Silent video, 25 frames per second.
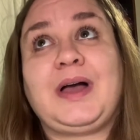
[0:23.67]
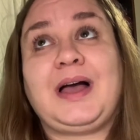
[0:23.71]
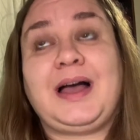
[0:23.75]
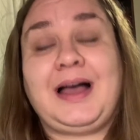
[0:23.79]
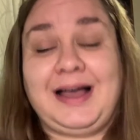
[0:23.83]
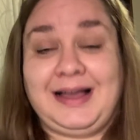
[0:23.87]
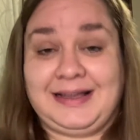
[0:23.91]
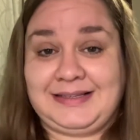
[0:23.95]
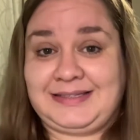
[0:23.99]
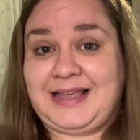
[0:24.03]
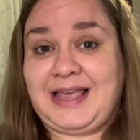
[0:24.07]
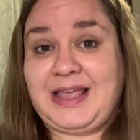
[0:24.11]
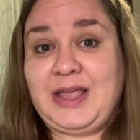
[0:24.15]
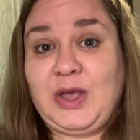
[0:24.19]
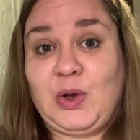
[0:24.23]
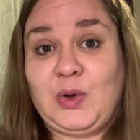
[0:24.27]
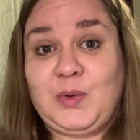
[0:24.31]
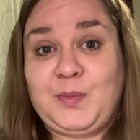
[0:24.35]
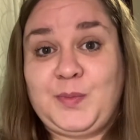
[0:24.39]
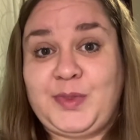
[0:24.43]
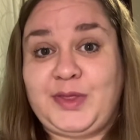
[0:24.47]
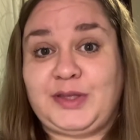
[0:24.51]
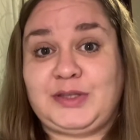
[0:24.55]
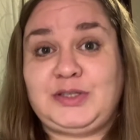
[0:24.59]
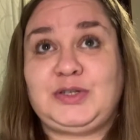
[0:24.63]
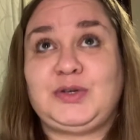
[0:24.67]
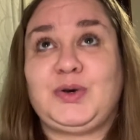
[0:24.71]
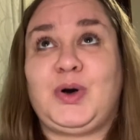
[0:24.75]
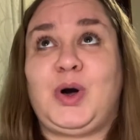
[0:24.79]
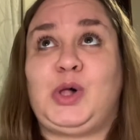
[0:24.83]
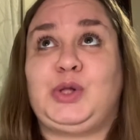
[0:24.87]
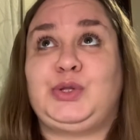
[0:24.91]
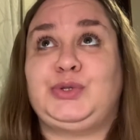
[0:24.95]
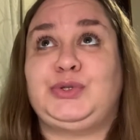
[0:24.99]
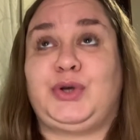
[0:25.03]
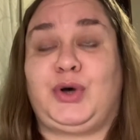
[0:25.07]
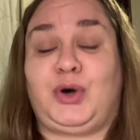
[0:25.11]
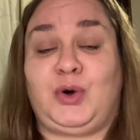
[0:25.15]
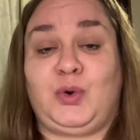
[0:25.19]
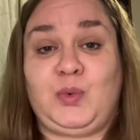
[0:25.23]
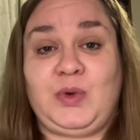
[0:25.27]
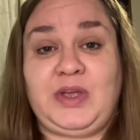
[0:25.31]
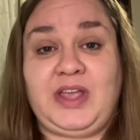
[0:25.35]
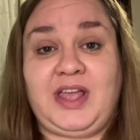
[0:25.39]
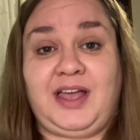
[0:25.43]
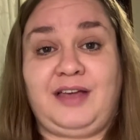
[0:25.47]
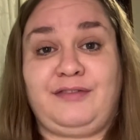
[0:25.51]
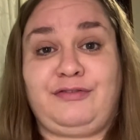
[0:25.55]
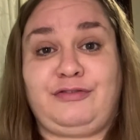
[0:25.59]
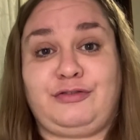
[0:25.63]
As I hope that you all know, we
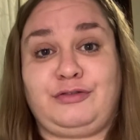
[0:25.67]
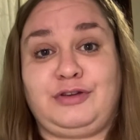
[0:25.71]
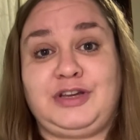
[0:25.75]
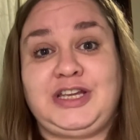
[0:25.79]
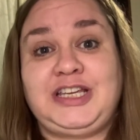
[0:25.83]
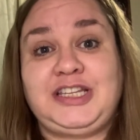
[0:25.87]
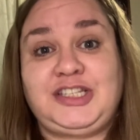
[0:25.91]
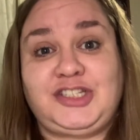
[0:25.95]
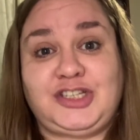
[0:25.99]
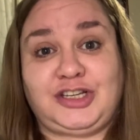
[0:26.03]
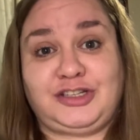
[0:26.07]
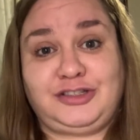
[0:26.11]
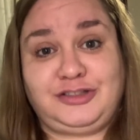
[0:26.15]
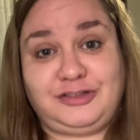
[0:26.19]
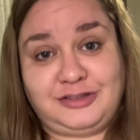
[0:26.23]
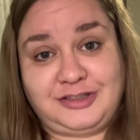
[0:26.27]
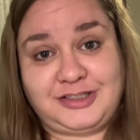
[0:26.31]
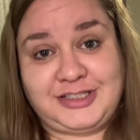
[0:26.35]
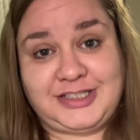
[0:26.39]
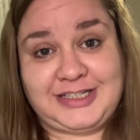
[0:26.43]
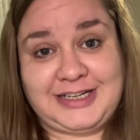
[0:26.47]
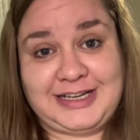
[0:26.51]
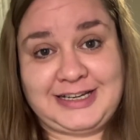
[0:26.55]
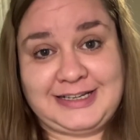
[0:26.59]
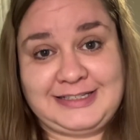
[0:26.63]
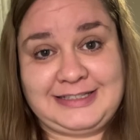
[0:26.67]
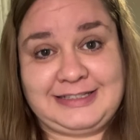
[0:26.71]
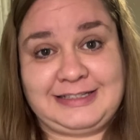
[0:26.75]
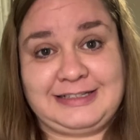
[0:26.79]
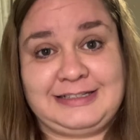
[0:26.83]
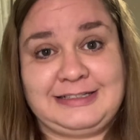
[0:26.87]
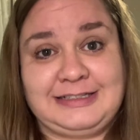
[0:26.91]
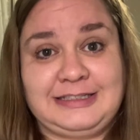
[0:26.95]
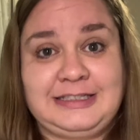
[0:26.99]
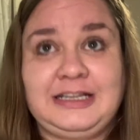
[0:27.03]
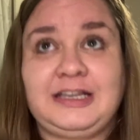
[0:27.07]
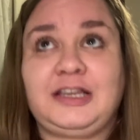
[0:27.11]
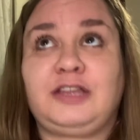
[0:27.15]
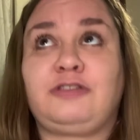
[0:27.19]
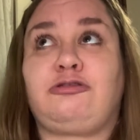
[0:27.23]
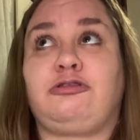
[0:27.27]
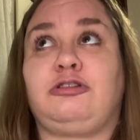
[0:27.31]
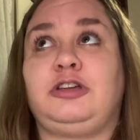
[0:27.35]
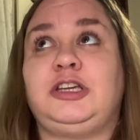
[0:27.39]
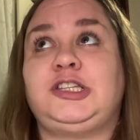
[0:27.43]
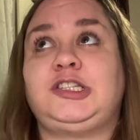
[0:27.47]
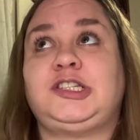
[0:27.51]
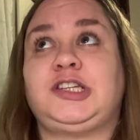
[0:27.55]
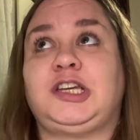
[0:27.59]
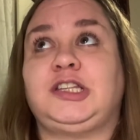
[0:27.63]
have three genders in Icelandic,
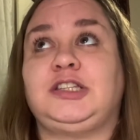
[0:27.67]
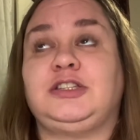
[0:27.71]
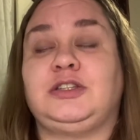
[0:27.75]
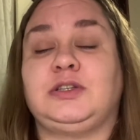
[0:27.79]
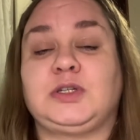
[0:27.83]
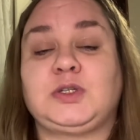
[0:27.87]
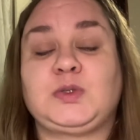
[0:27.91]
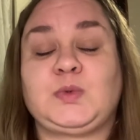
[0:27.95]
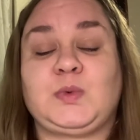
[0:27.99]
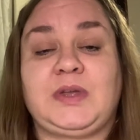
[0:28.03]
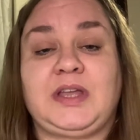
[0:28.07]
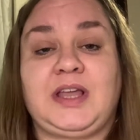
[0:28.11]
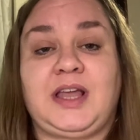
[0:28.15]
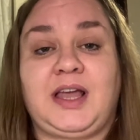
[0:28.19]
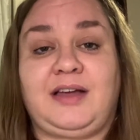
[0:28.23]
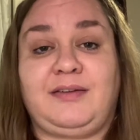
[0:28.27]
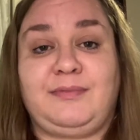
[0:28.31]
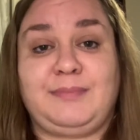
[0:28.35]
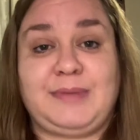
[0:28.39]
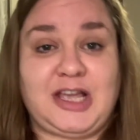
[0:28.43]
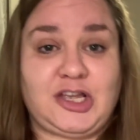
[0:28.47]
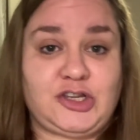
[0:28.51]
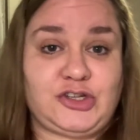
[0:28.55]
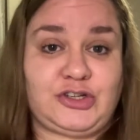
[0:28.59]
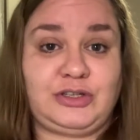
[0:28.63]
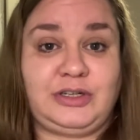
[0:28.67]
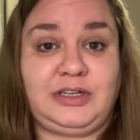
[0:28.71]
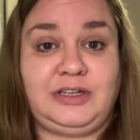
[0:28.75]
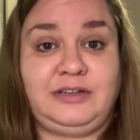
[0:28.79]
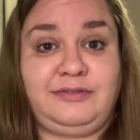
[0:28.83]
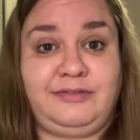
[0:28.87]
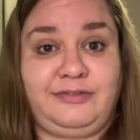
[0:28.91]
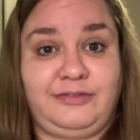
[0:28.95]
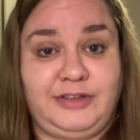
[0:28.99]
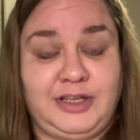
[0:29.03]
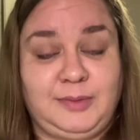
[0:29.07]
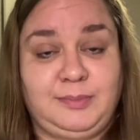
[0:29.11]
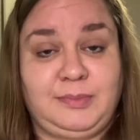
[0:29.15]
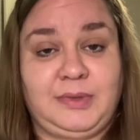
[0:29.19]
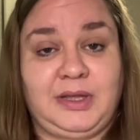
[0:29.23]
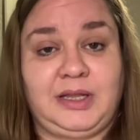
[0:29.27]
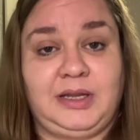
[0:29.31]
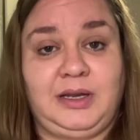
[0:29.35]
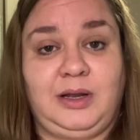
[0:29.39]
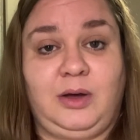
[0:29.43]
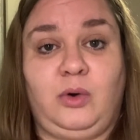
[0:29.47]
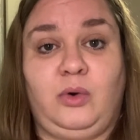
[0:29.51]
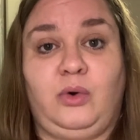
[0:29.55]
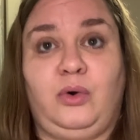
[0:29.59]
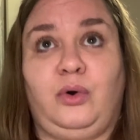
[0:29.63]
three genders. We have masculine,
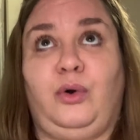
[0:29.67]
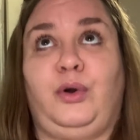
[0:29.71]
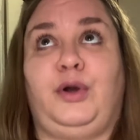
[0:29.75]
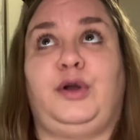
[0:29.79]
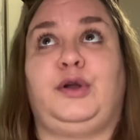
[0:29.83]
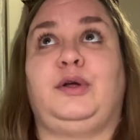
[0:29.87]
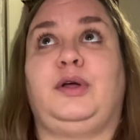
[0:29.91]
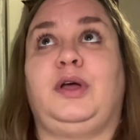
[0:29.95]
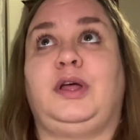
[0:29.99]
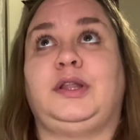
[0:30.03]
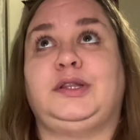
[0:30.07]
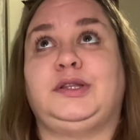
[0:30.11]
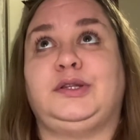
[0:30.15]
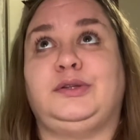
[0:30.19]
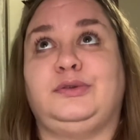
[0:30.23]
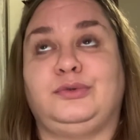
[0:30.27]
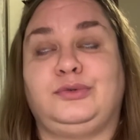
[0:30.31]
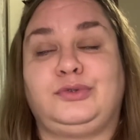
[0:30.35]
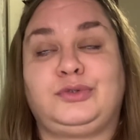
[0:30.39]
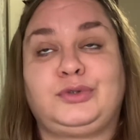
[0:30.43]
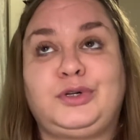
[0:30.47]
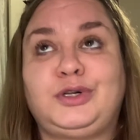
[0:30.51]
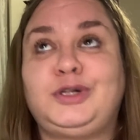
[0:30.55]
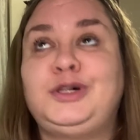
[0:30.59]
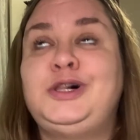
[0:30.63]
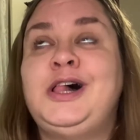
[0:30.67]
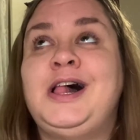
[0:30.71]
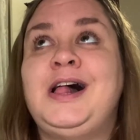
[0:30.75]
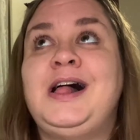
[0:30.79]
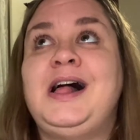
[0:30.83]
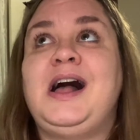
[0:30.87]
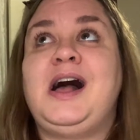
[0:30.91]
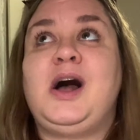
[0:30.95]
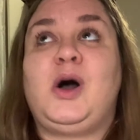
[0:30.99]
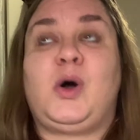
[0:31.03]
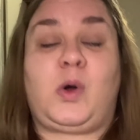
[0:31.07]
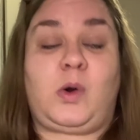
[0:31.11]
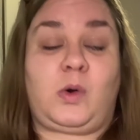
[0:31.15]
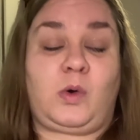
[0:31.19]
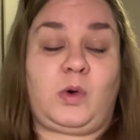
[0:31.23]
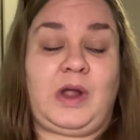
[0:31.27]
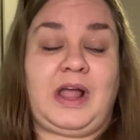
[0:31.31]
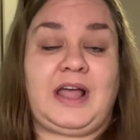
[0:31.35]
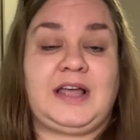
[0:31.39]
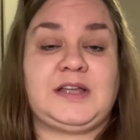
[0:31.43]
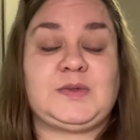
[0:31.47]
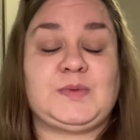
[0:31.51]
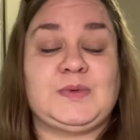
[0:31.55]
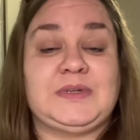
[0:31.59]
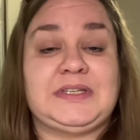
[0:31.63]
female, and neutral, or
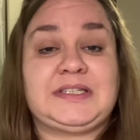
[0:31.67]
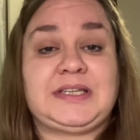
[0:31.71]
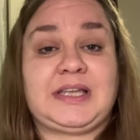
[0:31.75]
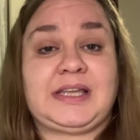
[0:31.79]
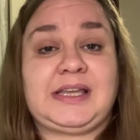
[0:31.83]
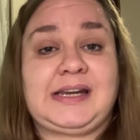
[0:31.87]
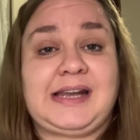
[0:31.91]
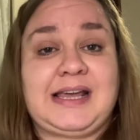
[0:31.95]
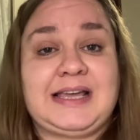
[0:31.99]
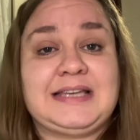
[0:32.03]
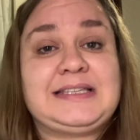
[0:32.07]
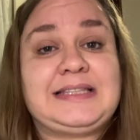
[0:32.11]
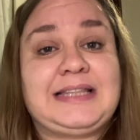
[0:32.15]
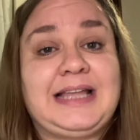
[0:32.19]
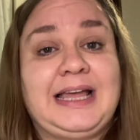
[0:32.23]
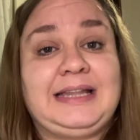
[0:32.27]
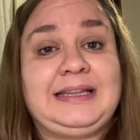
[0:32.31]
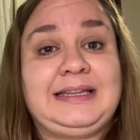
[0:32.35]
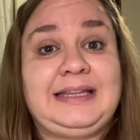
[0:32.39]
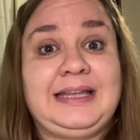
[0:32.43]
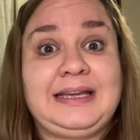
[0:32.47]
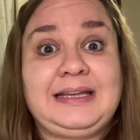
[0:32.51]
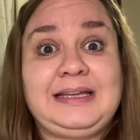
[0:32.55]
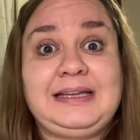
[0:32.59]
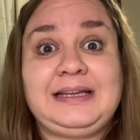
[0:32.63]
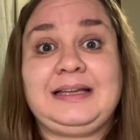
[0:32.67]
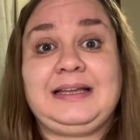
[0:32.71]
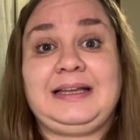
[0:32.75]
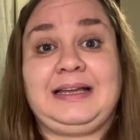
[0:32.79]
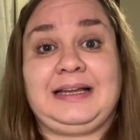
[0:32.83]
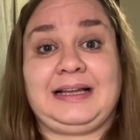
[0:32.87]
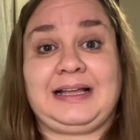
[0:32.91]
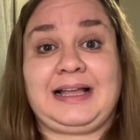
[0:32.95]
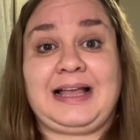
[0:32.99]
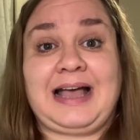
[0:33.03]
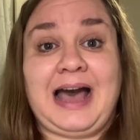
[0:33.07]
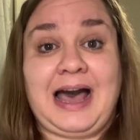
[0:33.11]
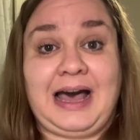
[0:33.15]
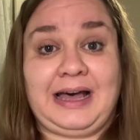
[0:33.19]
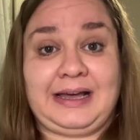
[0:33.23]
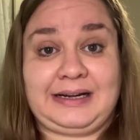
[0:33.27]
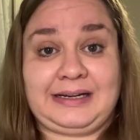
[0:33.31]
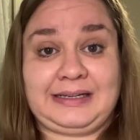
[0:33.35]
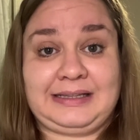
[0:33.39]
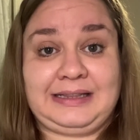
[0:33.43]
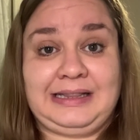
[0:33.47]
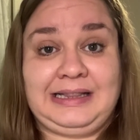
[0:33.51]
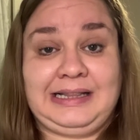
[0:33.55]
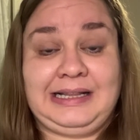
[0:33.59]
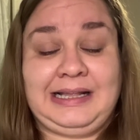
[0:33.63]
as we say in Icelandic,
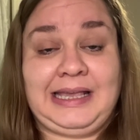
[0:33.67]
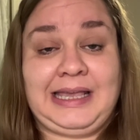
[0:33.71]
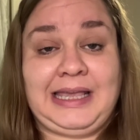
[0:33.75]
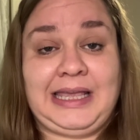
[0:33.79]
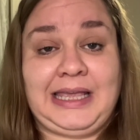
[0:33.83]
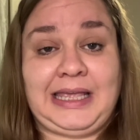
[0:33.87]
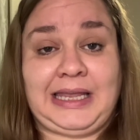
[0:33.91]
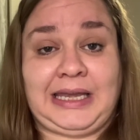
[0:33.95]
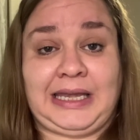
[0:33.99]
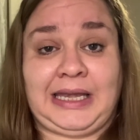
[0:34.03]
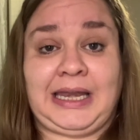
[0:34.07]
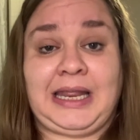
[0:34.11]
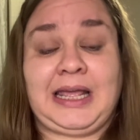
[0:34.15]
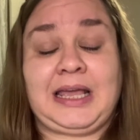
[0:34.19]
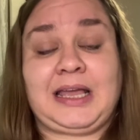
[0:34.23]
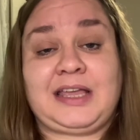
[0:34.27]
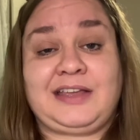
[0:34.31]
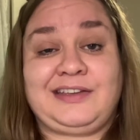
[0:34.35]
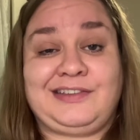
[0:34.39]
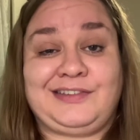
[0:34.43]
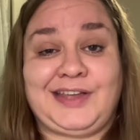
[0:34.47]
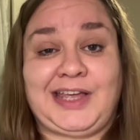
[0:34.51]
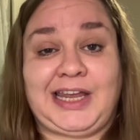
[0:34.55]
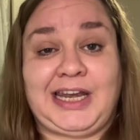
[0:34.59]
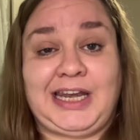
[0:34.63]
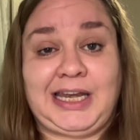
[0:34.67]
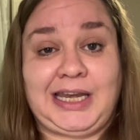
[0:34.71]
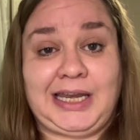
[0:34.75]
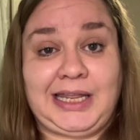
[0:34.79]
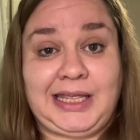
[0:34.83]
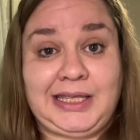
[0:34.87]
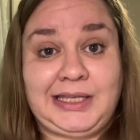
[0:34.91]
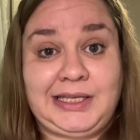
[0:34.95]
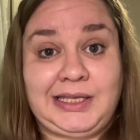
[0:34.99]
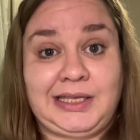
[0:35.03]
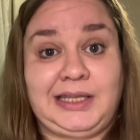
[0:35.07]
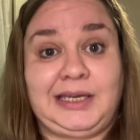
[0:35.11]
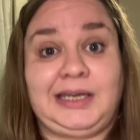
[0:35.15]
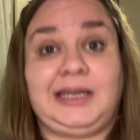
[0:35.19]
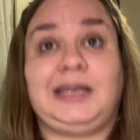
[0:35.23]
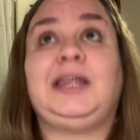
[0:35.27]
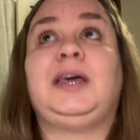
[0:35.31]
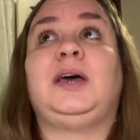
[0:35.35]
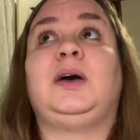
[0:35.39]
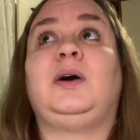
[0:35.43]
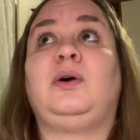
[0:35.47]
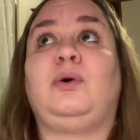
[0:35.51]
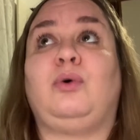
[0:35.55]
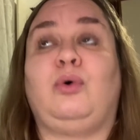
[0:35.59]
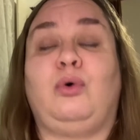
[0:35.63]
karlkyn, kvenkyn,
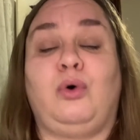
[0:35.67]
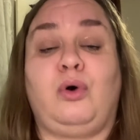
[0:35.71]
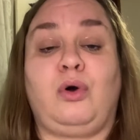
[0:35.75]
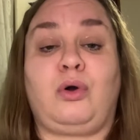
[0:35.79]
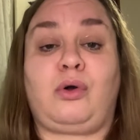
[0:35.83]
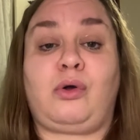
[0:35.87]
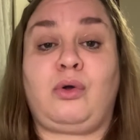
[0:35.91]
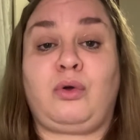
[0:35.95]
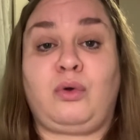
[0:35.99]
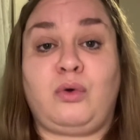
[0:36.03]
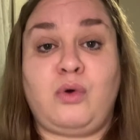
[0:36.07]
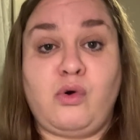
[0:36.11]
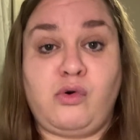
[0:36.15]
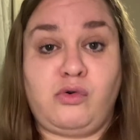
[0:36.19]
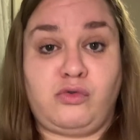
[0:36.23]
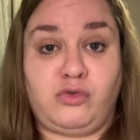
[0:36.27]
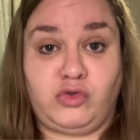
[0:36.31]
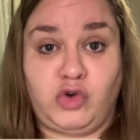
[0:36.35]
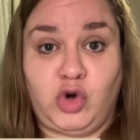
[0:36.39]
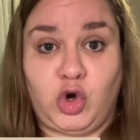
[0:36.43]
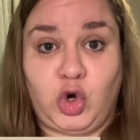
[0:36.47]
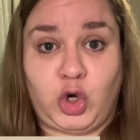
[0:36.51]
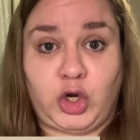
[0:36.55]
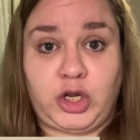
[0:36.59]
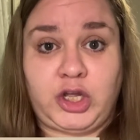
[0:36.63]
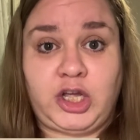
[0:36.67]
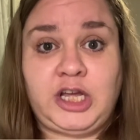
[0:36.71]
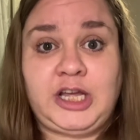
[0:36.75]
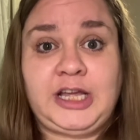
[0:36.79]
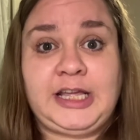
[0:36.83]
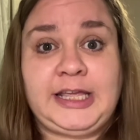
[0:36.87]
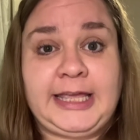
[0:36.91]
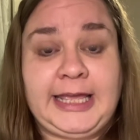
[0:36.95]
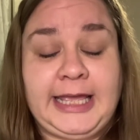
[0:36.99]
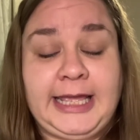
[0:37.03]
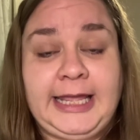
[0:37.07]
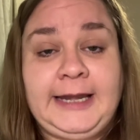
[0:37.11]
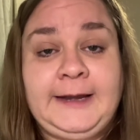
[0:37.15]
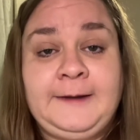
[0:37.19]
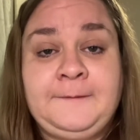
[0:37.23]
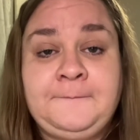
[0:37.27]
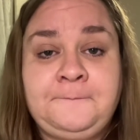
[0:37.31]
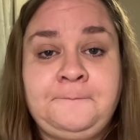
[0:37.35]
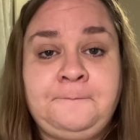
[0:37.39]
og hvorugkyn.